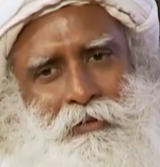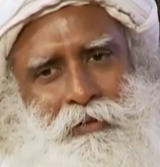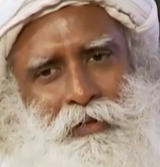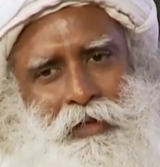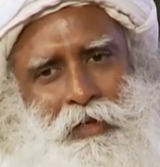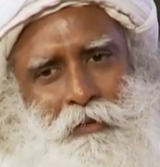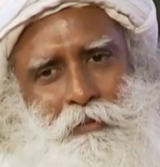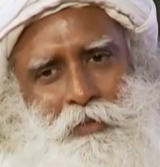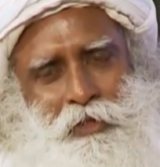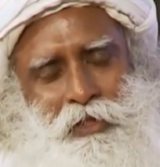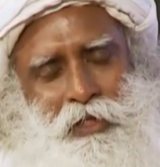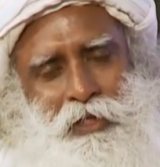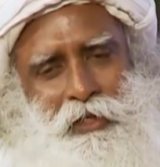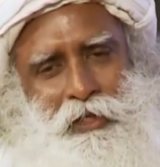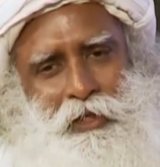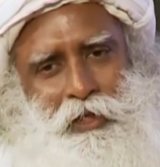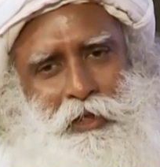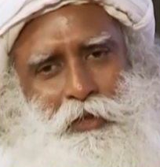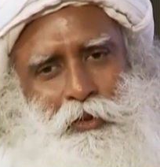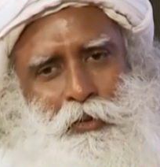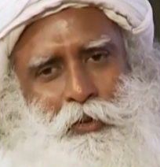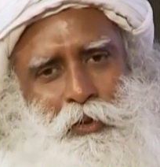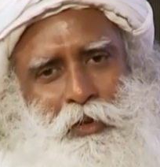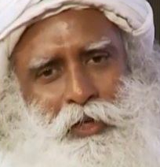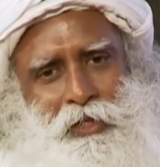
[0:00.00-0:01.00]
I'm saying
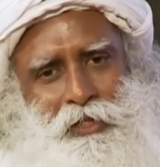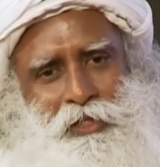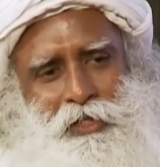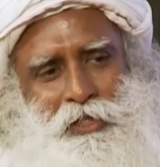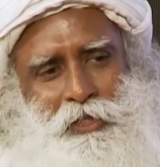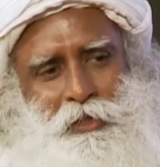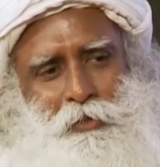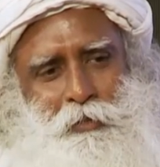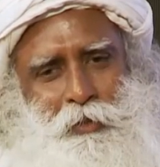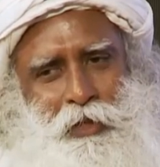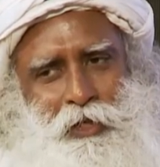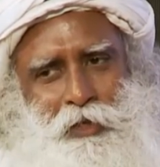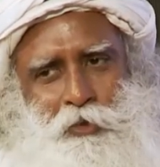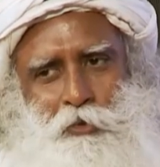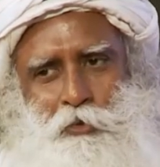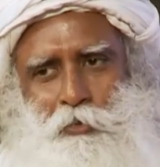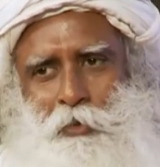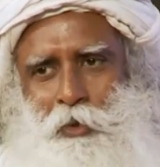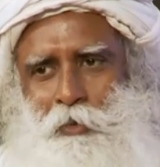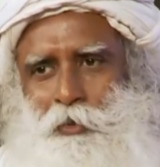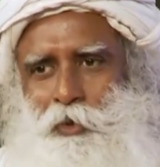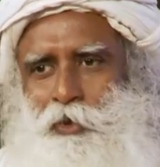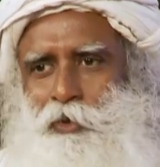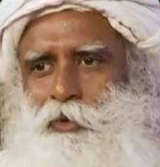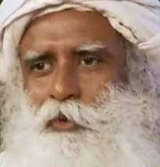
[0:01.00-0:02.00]
in your assessment, you
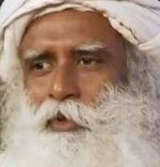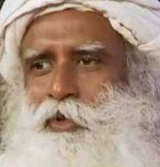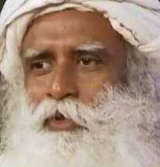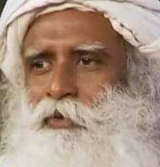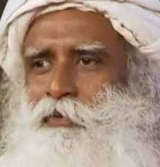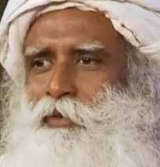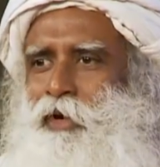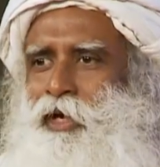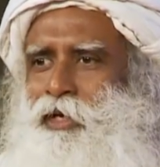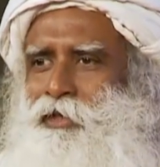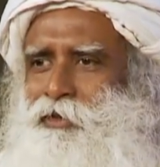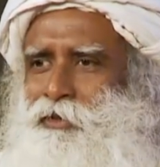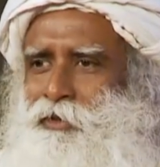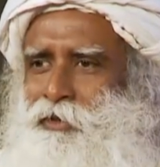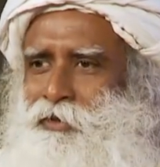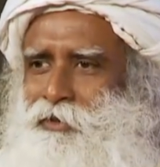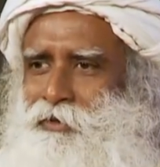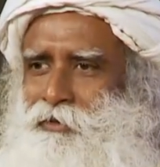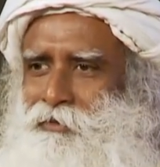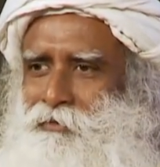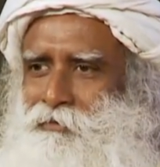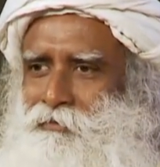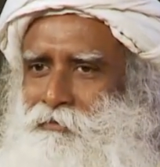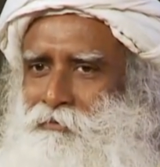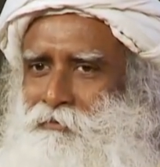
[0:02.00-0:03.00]
may be doing great,
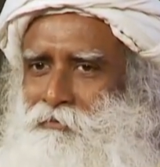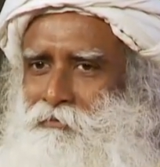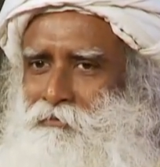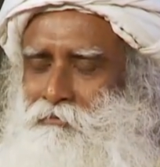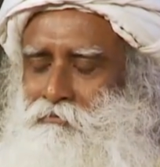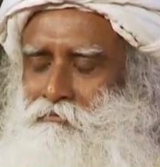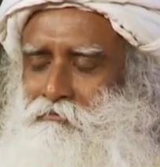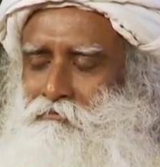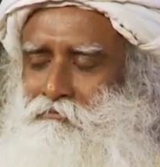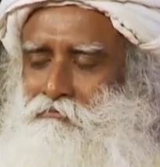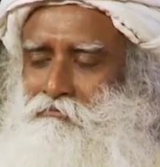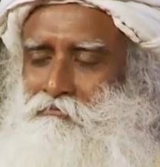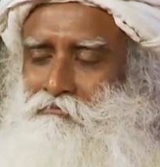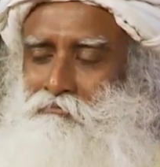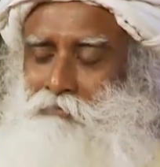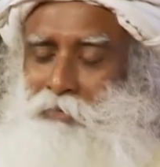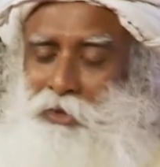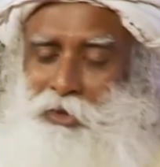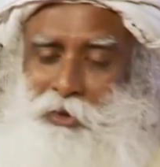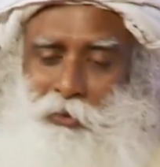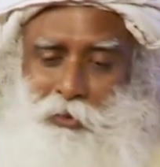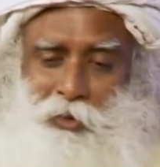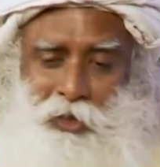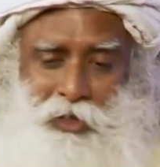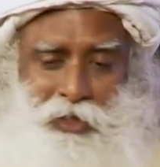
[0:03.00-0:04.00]

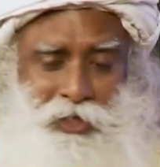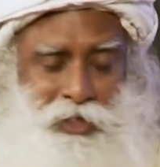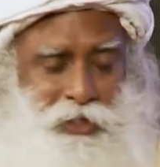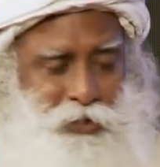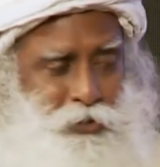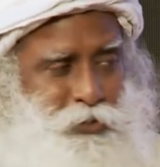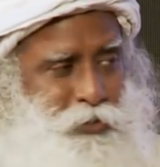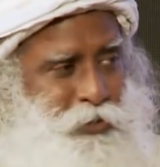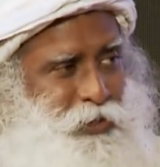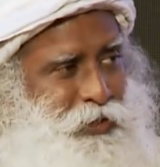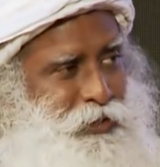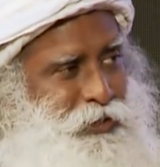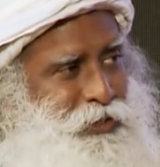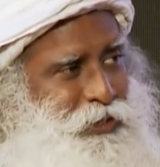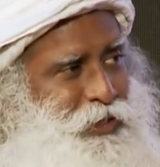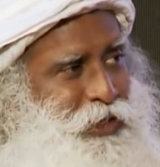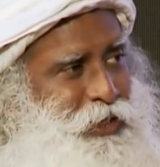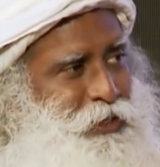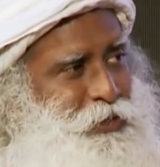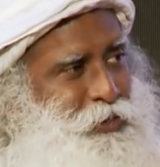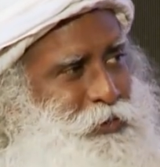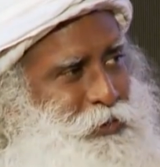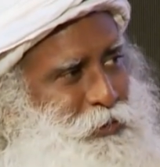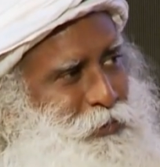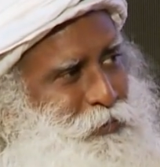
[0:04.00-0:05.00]
but the world has to
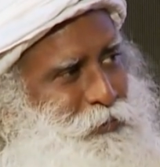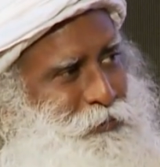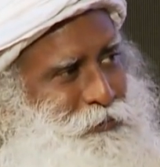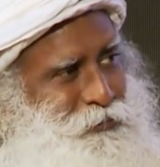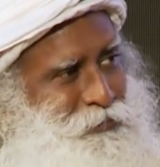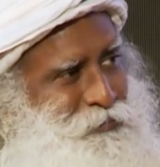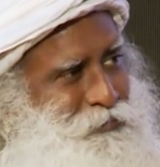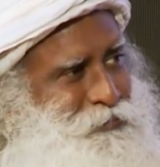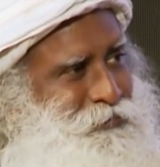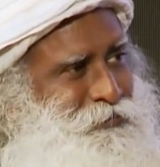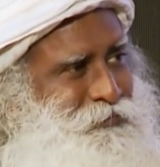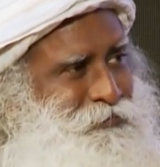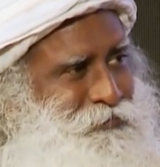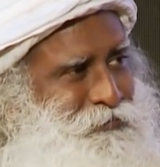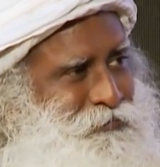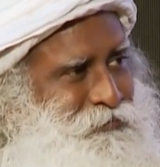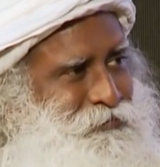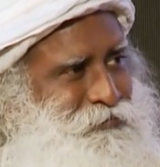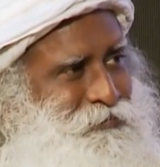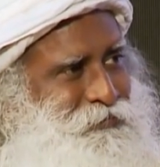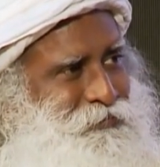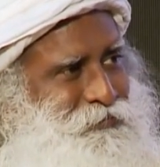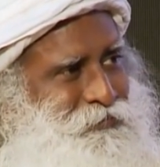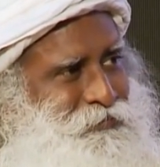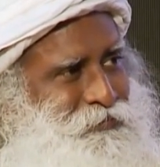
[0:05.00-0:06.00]
recognize too.
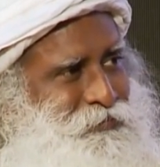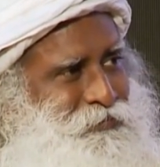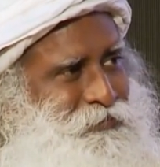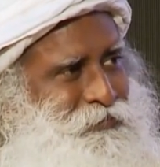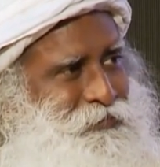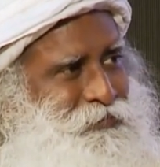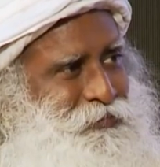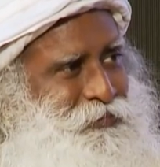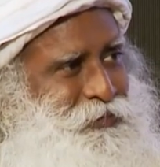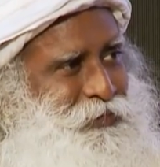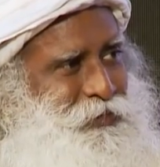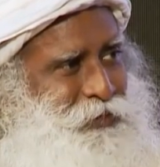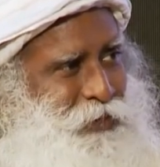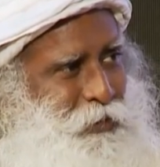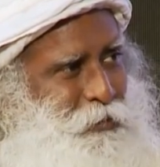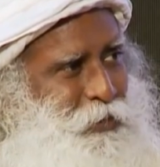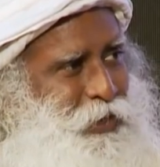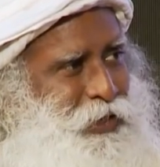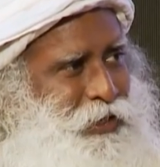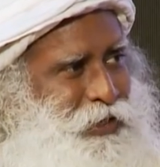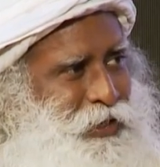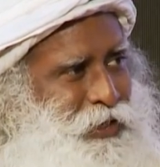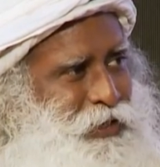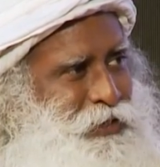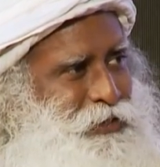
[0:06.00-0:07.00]

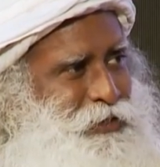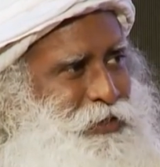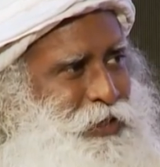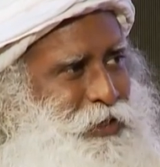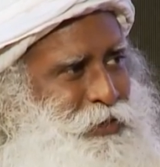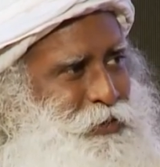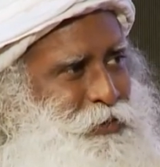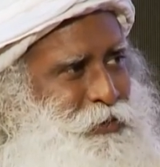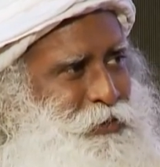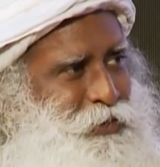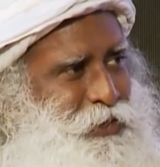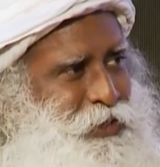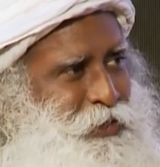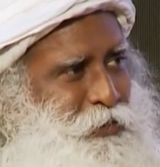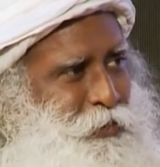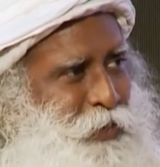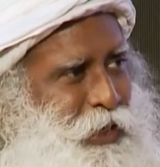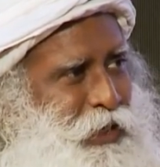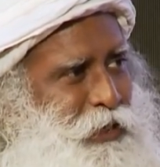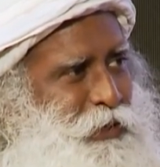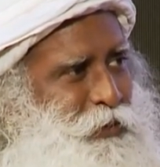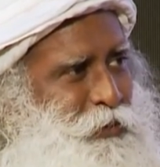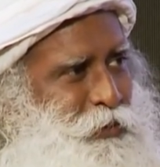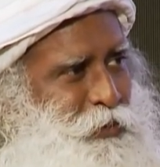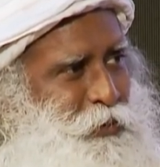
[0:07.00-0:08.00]
Somebody else has to see
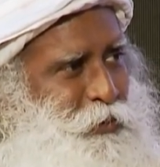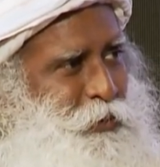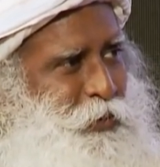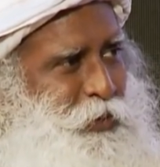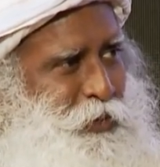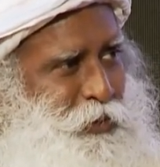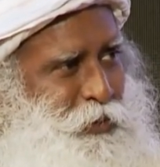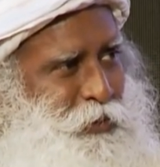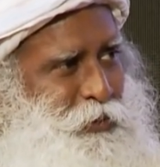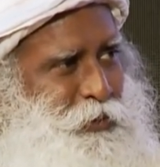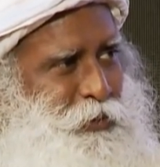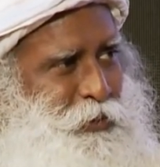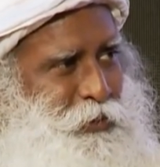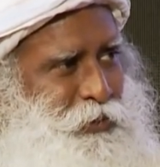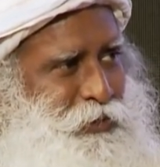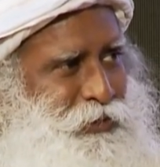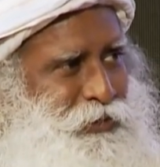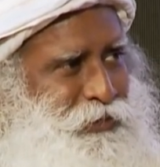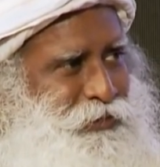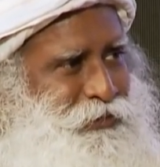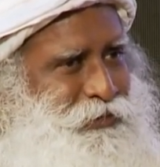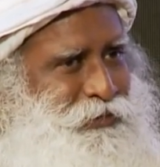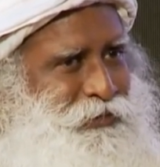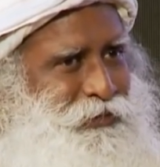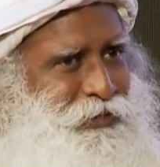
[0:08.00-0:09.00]
value to what you're
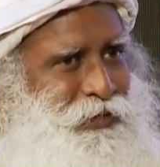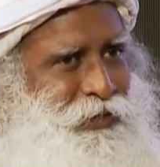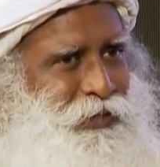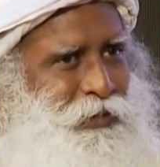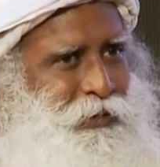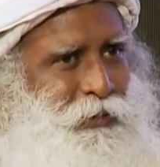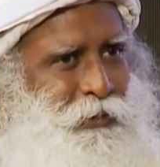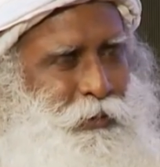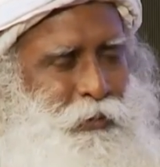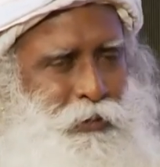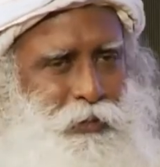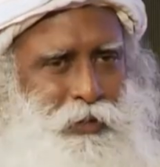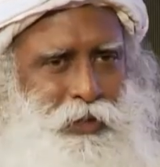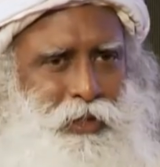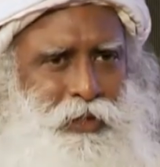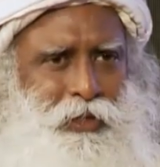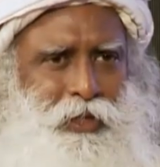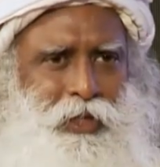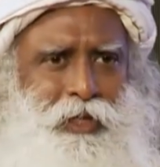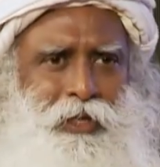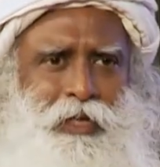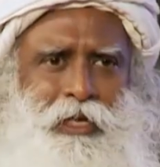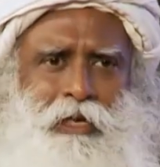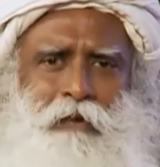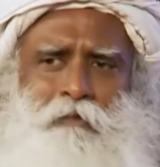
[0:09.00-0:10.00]
doing. Only
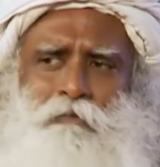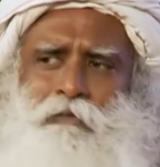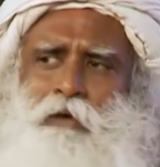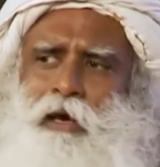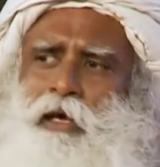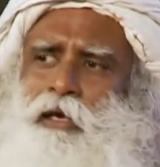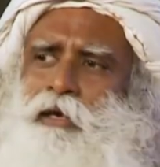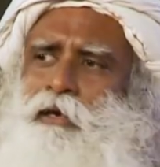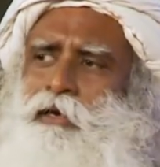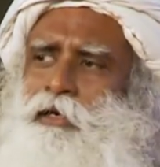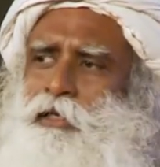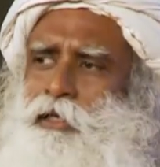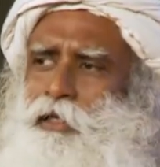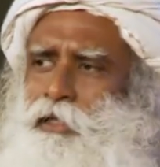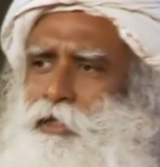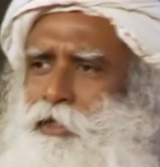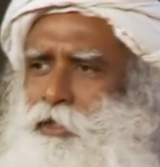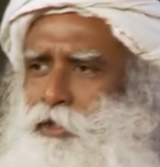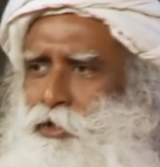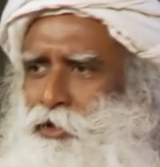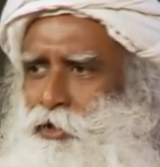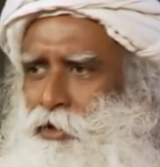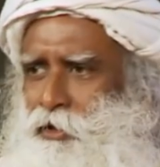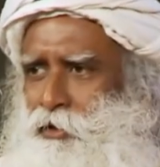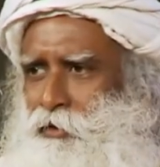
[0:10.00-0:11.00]
then it'll find
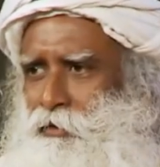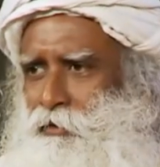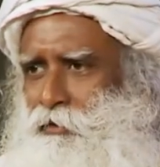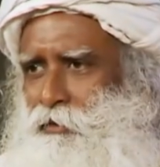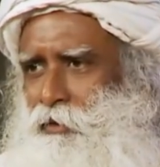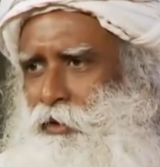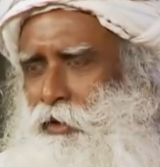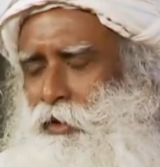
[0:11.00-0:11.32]
recognition.